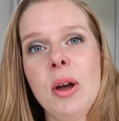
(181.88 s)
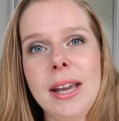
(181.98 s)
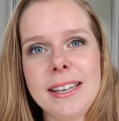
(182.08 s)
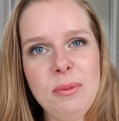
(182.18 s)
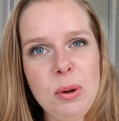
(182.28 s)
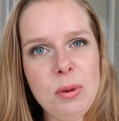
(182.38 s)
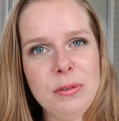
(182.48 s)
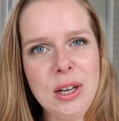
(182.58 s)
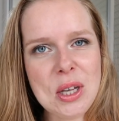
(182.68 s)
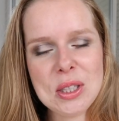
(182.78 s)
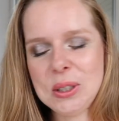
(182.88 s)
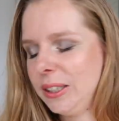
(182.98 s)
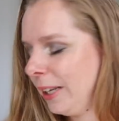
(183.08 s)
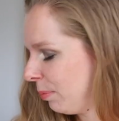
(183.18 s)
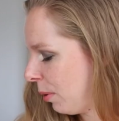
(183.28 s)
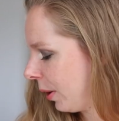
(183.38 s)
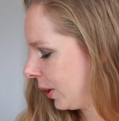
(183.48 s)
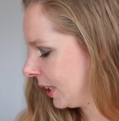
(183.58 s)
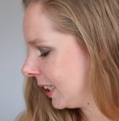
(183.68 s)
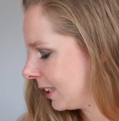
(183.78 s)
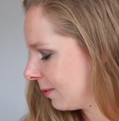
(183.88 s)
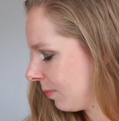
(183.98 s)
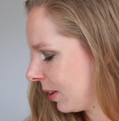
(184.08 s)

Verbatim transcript: okay then we're moving on to lip products